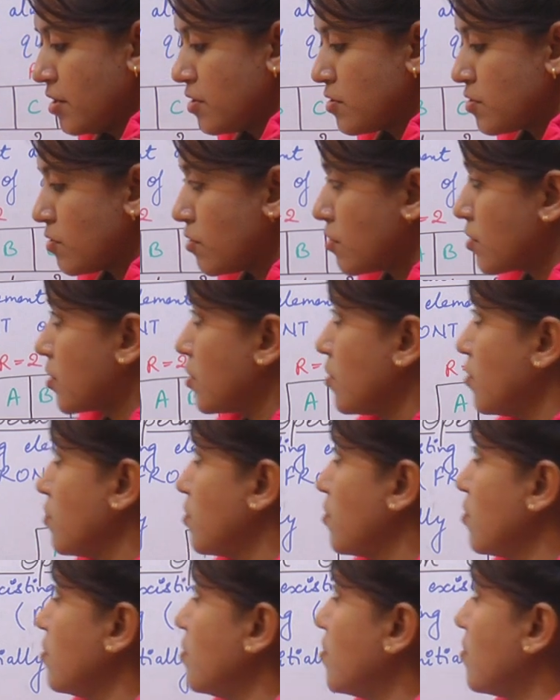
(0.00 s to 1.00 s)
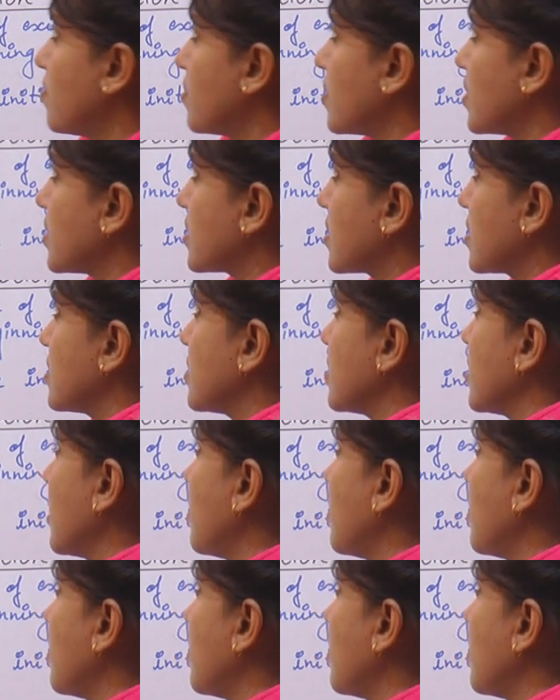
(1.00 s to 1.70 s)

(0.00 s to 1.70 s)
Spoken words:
So discussing